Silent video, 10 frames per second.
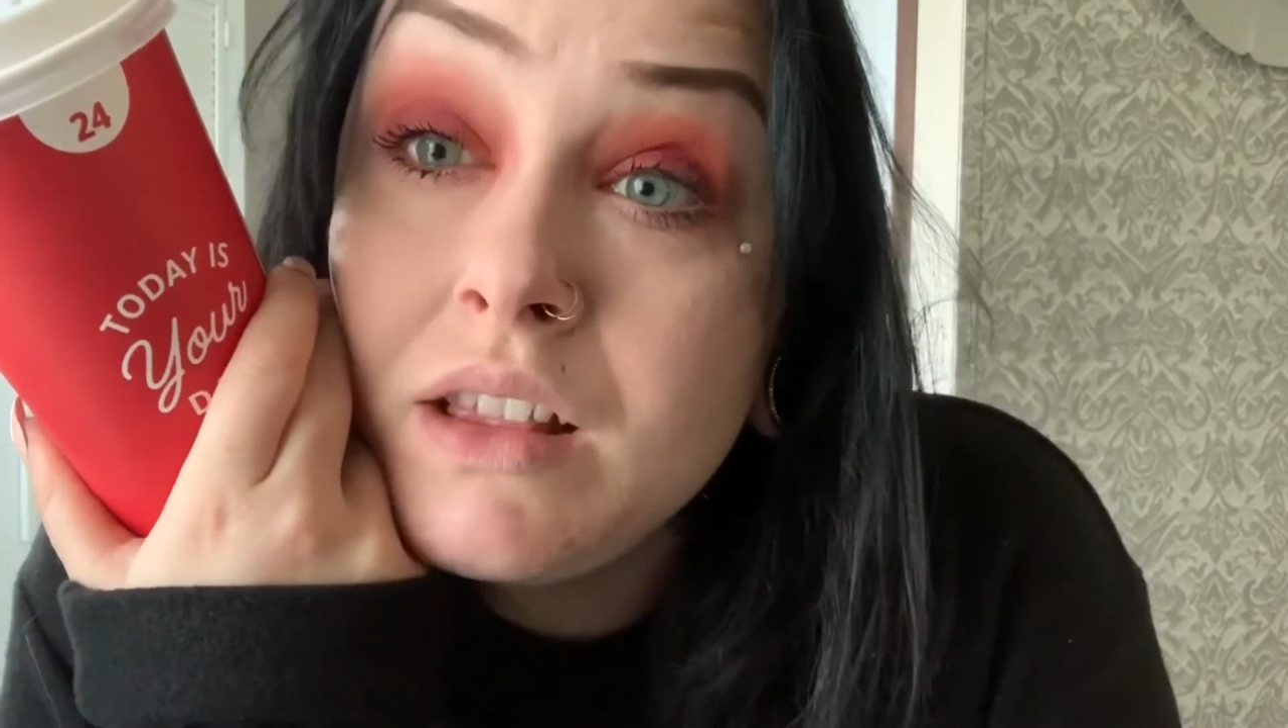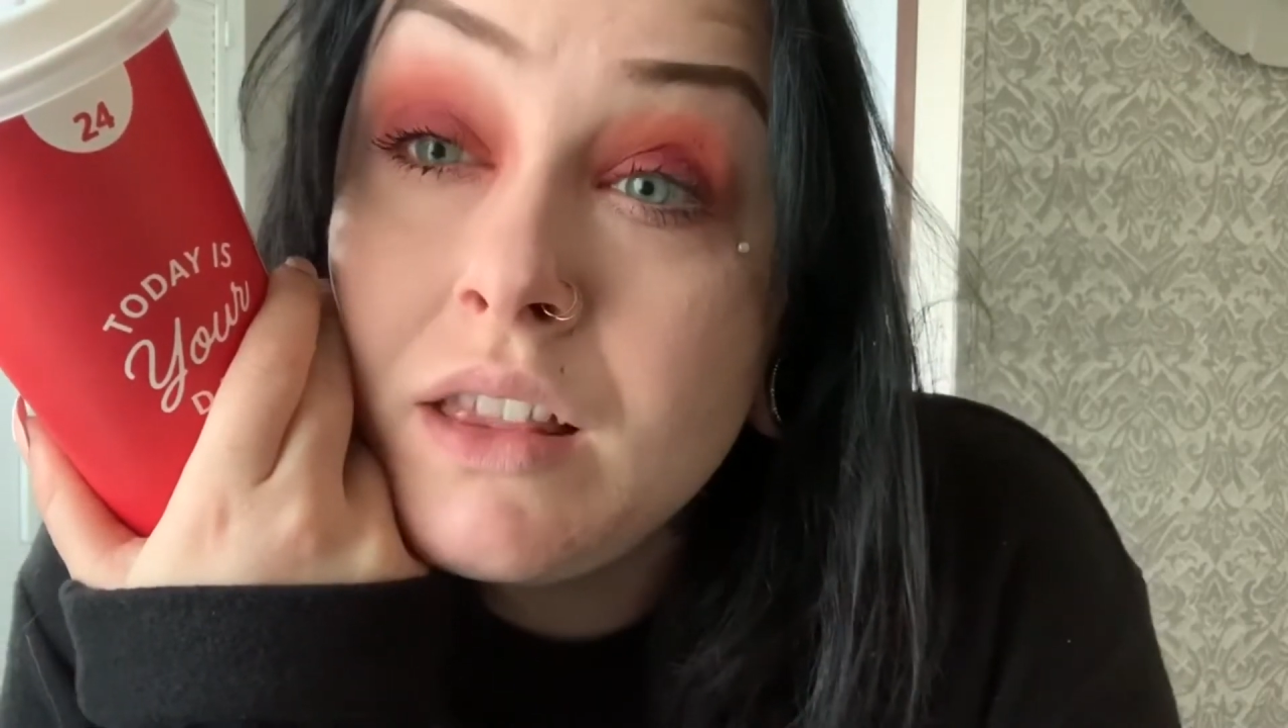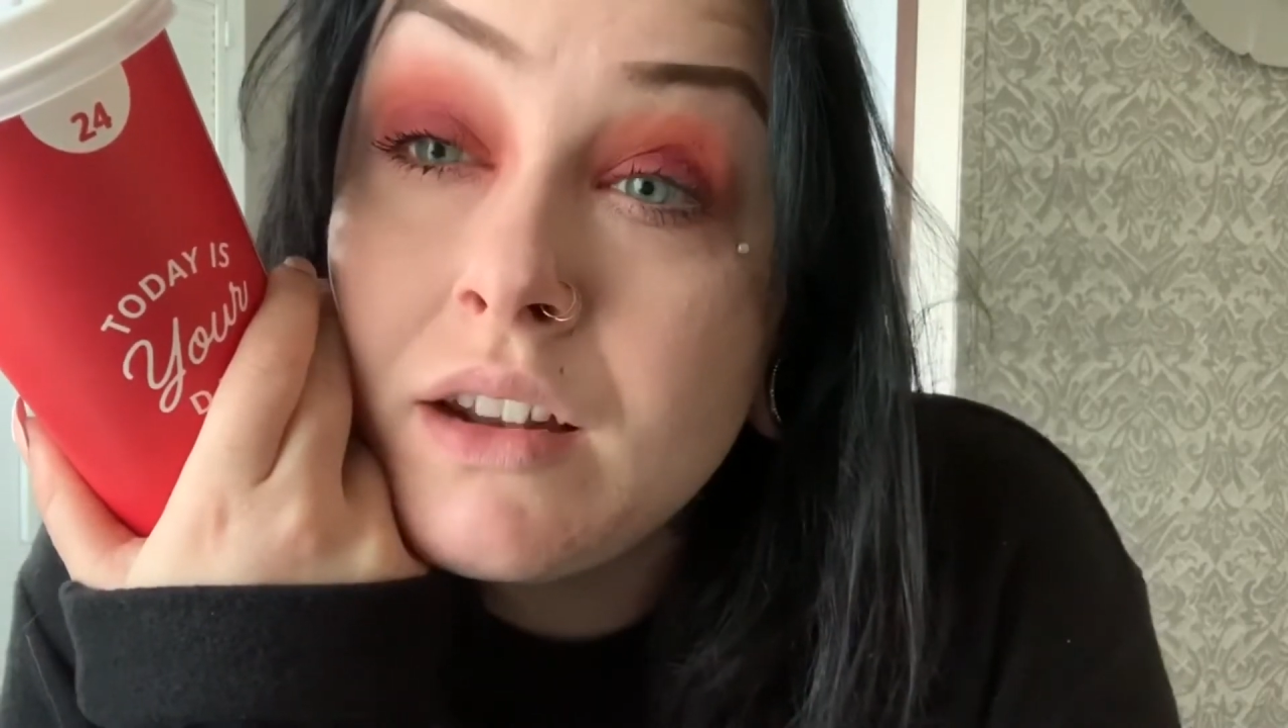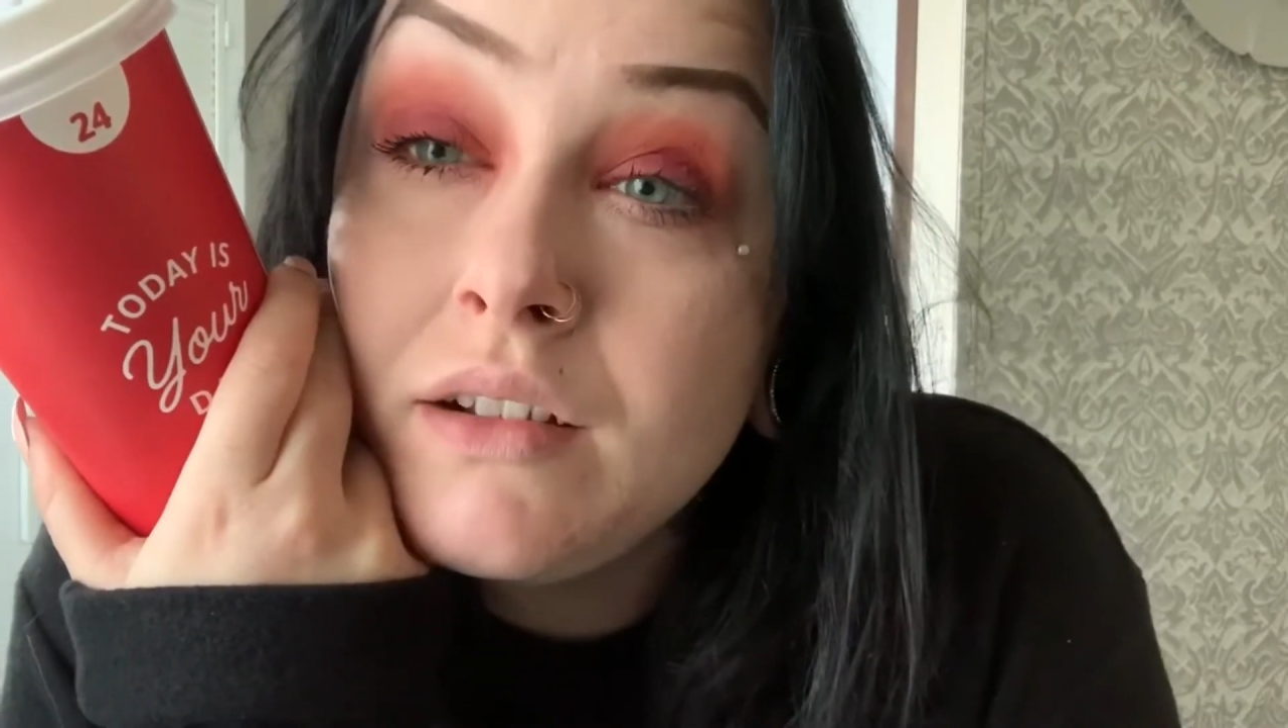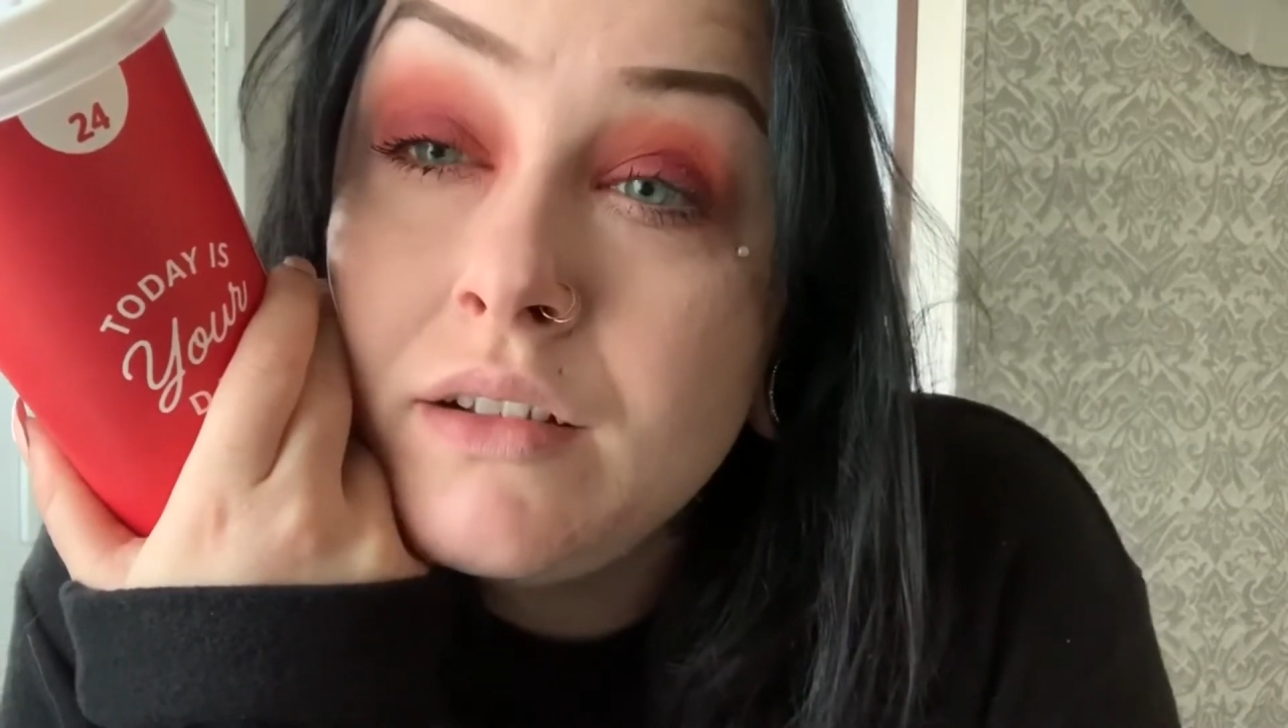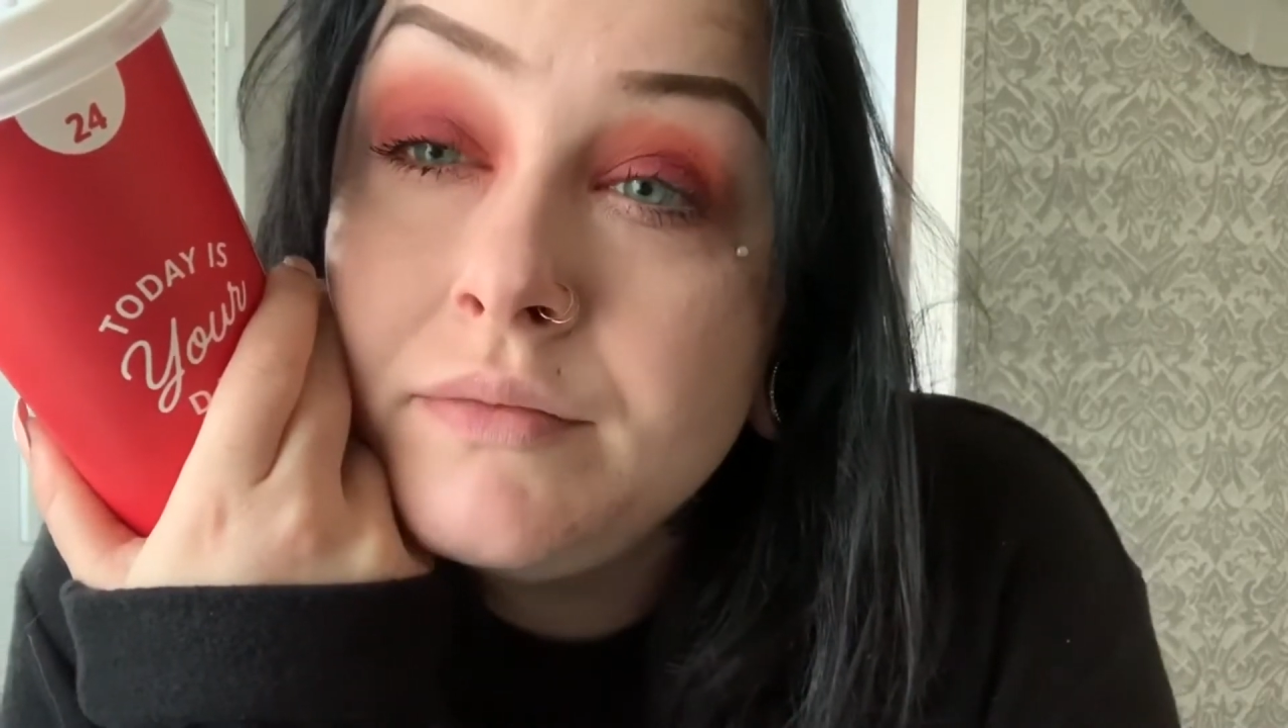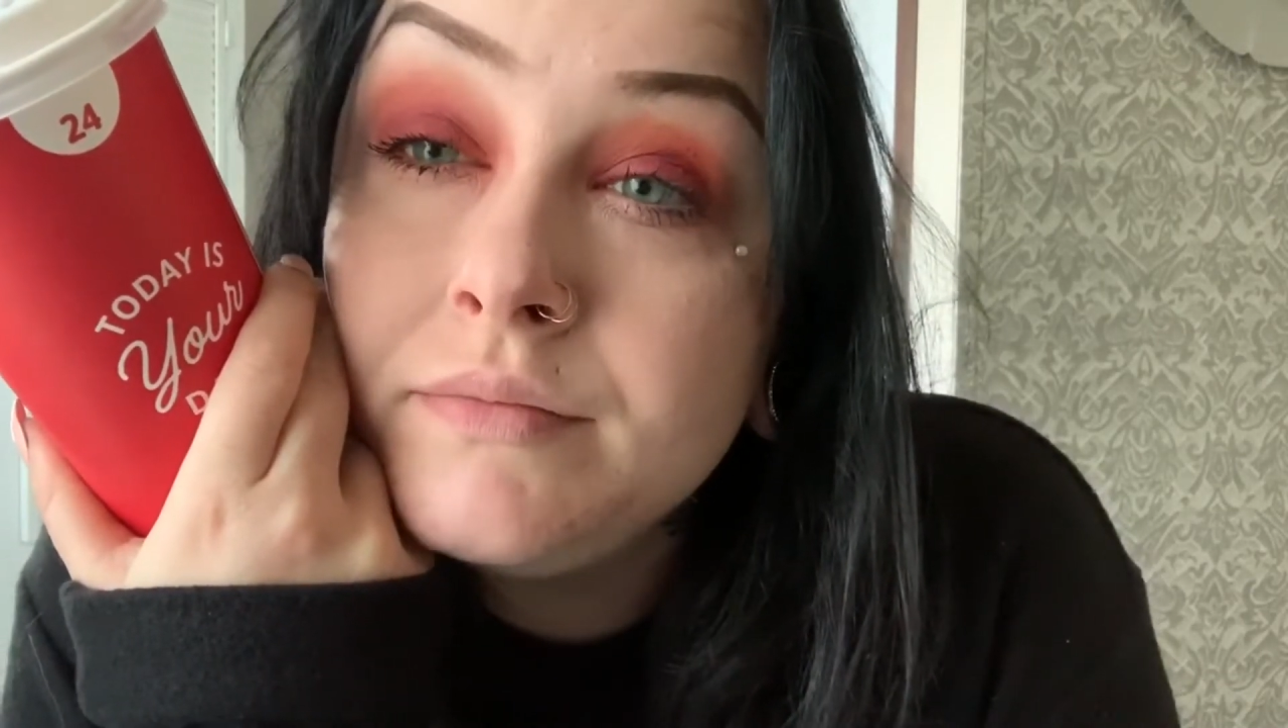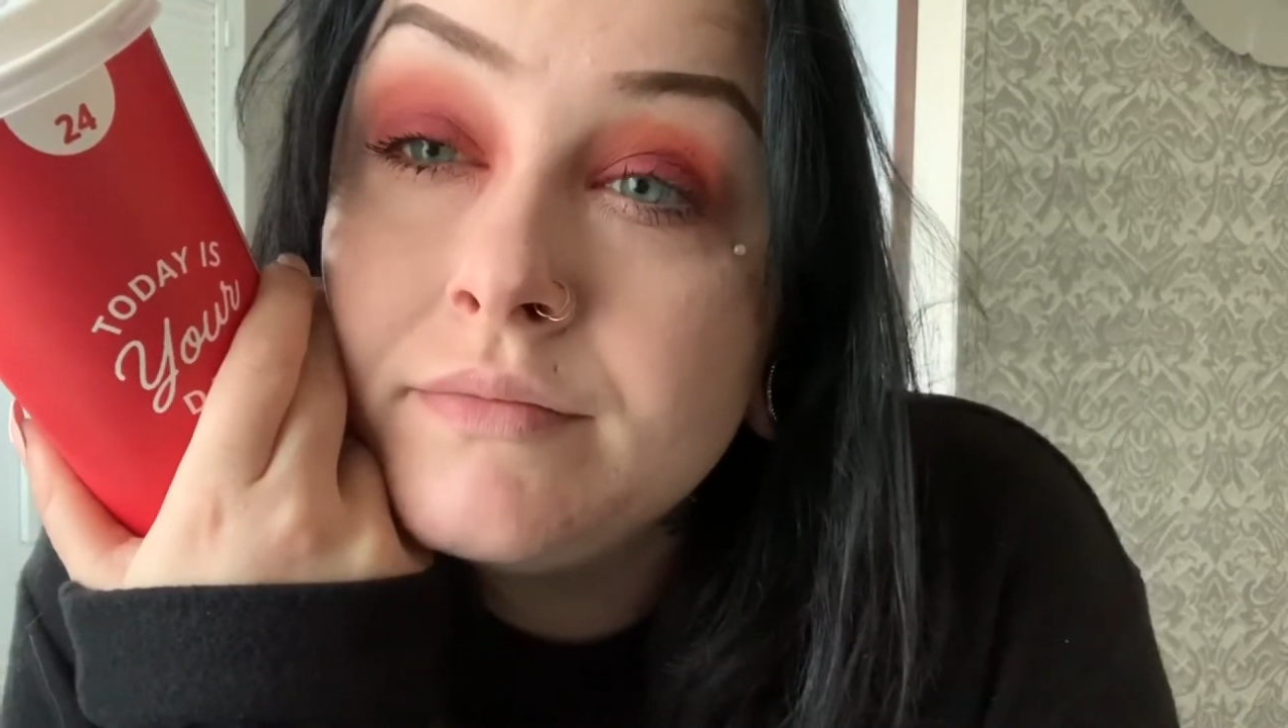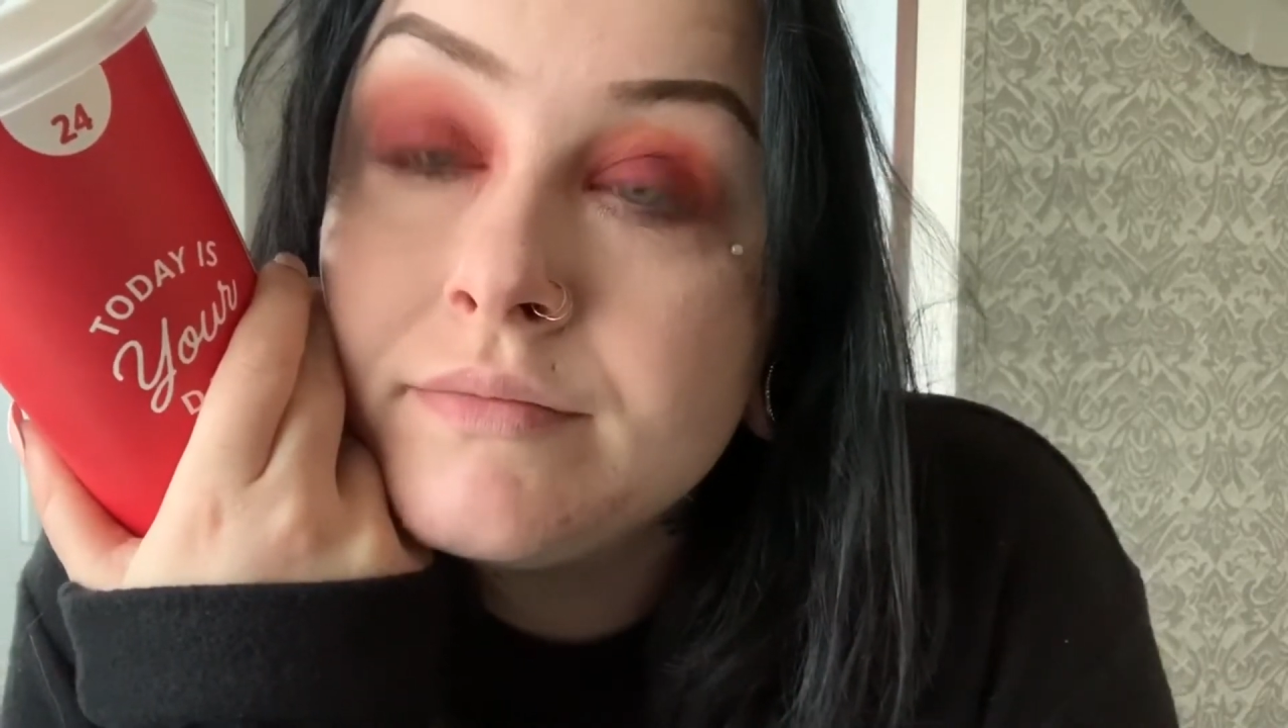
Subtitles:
little.